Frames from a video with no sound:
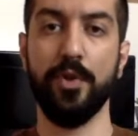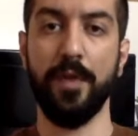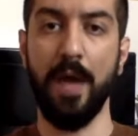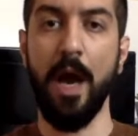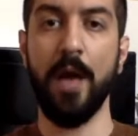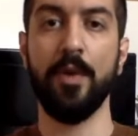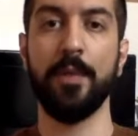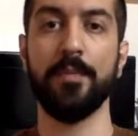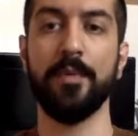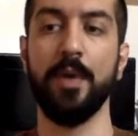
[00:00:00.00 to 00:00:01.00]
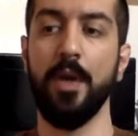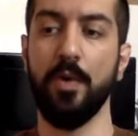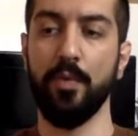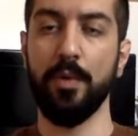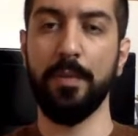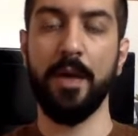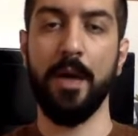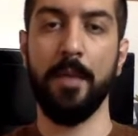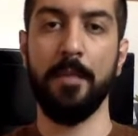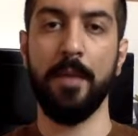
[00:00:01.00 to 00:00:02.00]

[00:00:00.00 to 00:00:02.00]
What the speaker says: the iREP will become